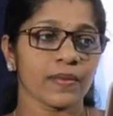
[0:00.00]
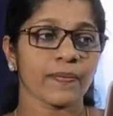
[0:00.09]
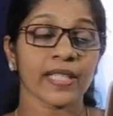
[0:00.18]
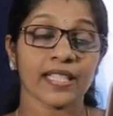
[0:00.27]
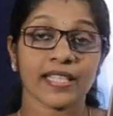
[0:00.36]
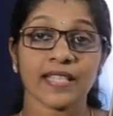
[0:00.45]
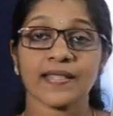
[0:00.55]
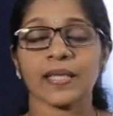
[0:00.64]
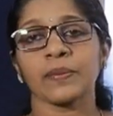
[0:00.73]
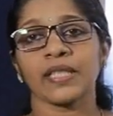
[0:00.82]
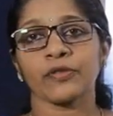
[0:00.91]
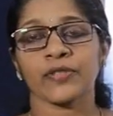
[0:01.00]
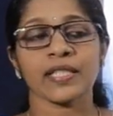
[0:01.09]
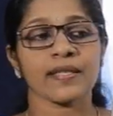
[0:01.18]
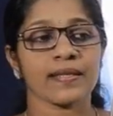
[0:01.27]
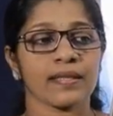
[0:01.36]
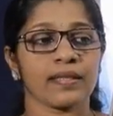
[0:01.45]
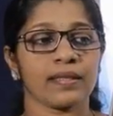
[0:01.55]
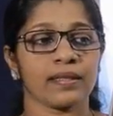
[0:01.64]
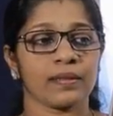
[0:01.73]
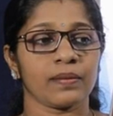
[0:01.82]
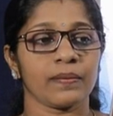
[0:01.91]
But there is some difference
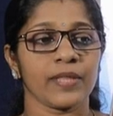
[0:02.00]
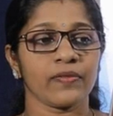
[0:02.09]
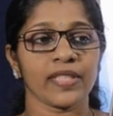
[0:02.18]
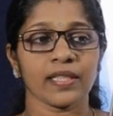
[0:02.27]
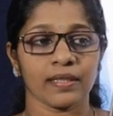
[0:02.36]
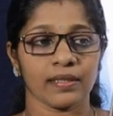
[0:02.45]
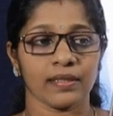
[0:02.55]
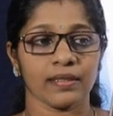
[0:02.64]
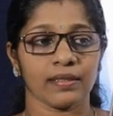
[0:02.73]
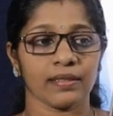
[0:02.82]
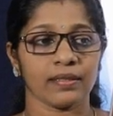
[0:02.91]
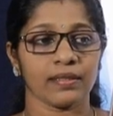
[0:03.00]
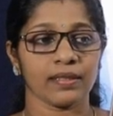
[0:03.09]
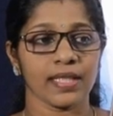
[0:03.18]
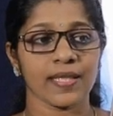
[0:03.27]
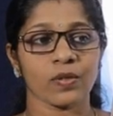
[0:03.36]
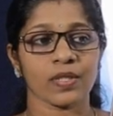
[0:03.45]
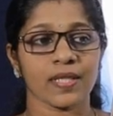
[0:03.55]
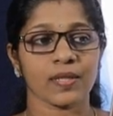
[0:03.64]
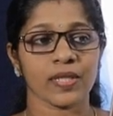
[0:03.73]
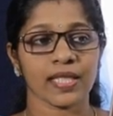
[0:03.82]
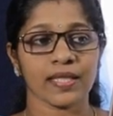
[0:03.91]
between these
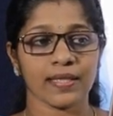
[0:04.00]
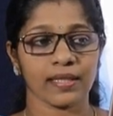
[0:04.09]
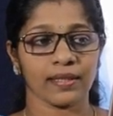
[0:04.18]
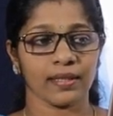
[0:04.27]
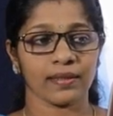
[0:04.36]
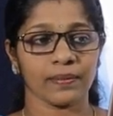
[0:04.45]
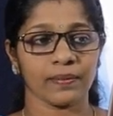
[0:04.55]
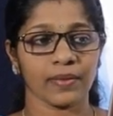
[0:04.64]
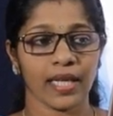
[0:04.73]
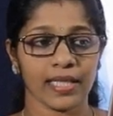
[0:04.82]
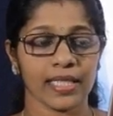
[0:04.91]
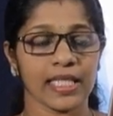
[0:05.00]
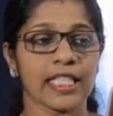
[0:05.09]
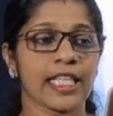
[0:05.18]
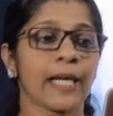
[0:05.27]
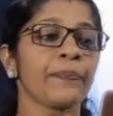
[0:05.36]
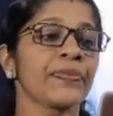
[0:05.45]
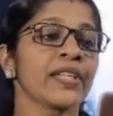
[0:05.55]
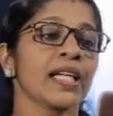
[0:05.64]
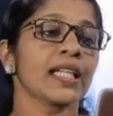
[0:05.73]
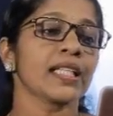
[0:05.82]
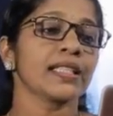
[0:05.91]
constitutions and India.
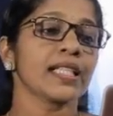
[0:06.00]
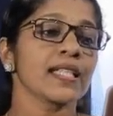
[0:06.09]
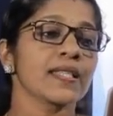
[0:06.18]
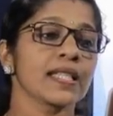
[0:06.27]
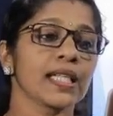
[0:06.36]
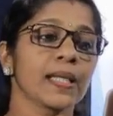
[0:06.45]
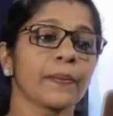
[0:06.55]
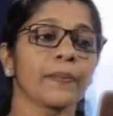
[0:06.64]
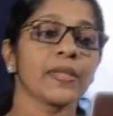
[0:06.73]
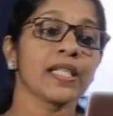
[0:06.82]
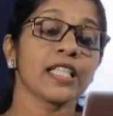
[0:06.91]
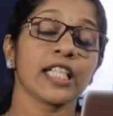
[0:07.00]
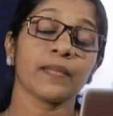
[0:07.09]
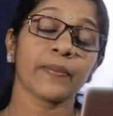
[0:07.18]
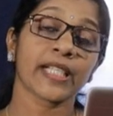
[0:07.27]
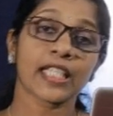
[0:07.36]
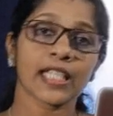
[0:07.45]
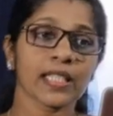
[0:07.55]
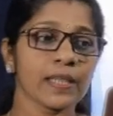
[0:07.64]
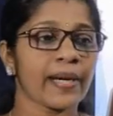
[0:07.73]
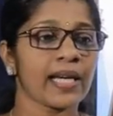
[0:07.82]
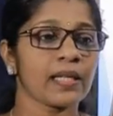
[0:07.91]
That is, in Britain,
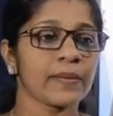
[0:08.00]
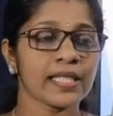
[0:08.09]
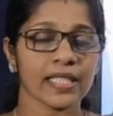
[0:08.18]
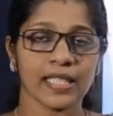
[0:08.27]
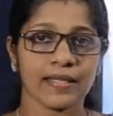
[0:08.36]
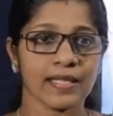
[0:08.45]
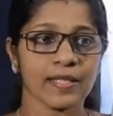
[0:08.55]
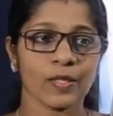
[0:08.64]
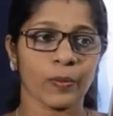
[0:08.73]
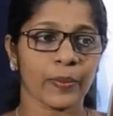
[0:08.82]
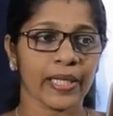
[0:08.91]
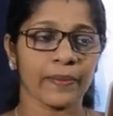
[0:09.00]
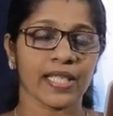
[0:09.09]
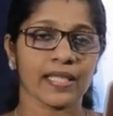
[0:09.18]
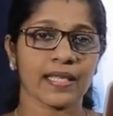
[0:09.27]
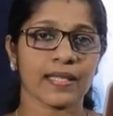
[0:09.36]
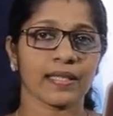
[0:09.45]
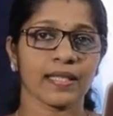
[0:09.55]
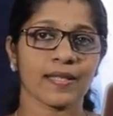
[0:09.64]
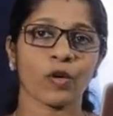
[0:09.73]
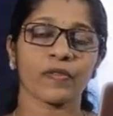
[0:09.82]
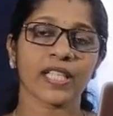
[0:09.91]
the parliament is the supreme, that is,
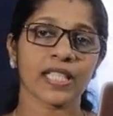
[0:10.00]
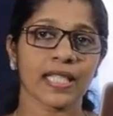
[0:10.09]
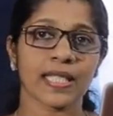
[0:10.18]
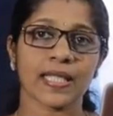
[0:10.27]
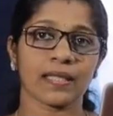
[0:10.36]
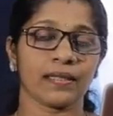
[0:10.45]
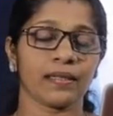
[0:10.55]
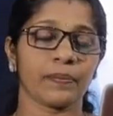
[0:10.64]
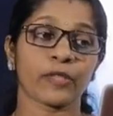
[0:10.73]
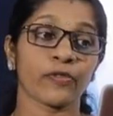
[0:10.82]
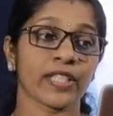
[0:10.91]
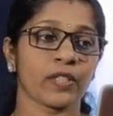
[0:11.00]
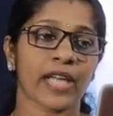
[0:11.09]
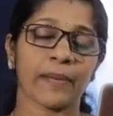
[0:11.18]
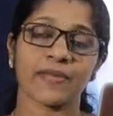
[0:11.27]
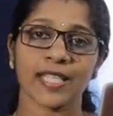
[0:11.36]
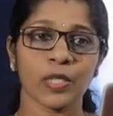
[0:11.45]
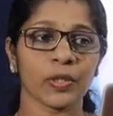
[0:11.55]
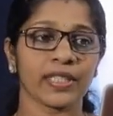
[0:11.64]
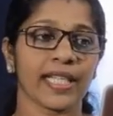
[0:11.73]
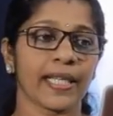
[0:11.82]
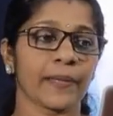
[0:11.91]
sovereignty is perfect or
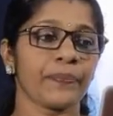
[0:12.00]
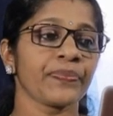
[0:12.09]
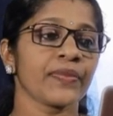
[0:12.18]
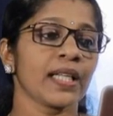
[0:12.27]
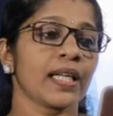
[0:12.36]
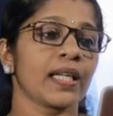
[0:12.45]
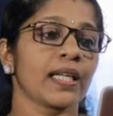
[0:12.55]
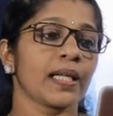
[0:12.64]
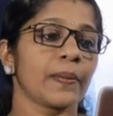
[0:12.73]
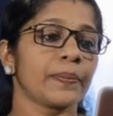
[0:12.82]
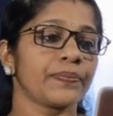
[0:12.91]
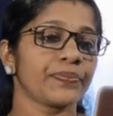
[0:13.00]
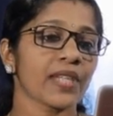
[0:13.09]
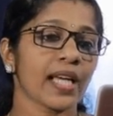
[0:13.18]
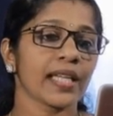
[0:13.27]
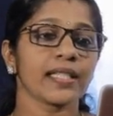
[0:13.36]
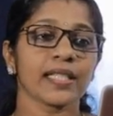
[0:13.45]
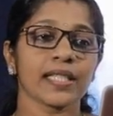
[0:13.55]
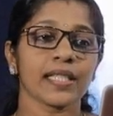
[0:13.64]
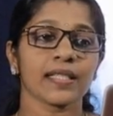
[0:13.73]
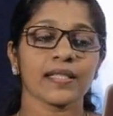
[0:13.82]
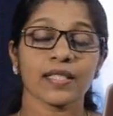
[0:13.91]
absolute there. And
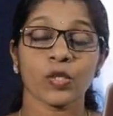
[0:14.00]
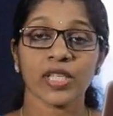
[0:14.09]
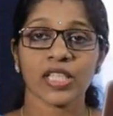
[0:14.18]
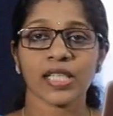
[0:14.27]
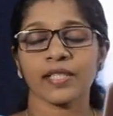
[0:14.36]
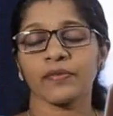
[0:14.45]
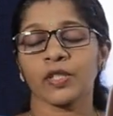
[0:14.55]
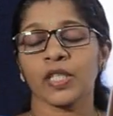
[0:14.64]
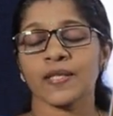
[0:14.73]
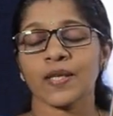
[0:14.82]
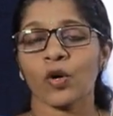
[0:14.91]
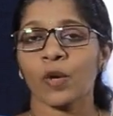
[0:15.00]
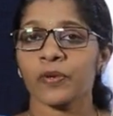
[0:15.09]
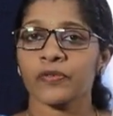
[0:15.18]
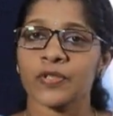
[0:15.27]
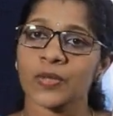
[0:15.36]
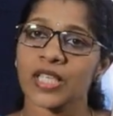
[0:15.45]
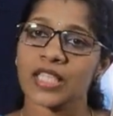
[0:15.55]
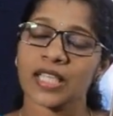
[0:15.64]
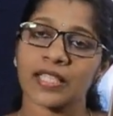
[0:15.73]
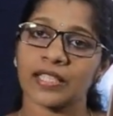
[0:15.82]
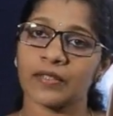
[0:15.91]
the judicial review, the scope of
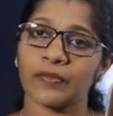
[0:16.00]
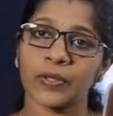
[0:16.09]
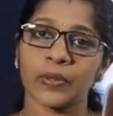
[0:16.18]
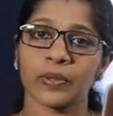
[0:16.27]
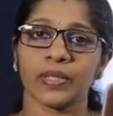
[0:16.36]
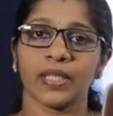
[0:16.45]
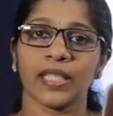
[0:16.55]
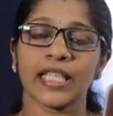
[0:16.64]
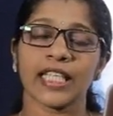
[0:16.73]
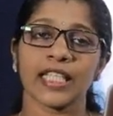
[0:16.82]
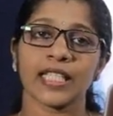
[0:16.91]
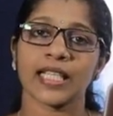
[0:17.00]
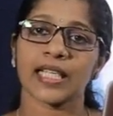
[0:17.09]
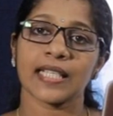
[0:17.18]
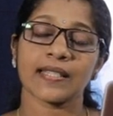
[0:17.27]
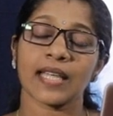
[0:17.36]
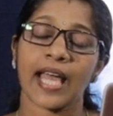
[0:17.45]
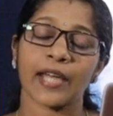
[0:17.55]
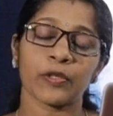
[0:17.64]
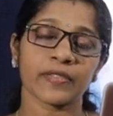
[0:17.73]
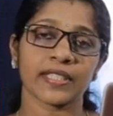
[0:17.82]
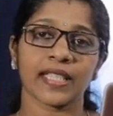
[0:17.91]
judicial review in India is
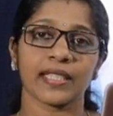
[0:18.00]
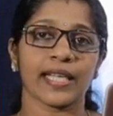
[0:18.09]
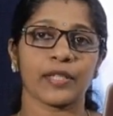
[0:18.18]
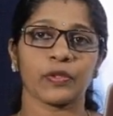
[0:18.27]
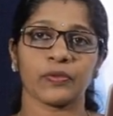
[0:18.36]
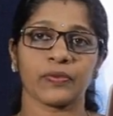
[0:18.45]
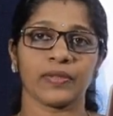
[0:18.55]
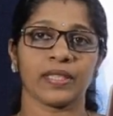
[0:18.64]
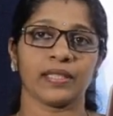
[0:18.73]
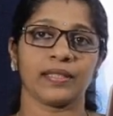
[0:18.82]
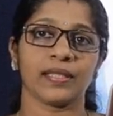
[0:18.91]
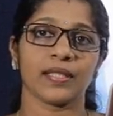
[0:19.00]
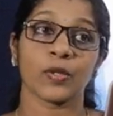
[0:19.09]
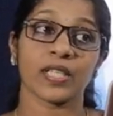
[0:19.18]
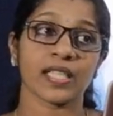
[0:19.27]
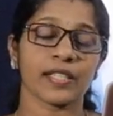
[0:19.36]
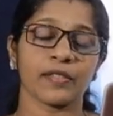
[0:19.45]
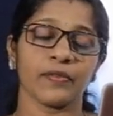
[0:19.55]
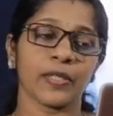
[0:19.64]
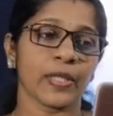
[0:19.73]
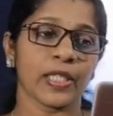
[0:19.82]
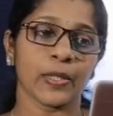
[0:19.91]
narrower than that of the judicial
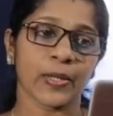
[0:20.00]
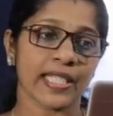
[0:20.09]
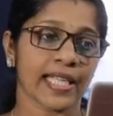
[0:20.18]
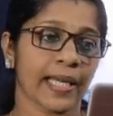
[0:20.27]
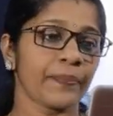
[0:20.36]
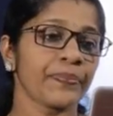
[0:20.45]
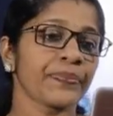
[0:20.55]
review in USA.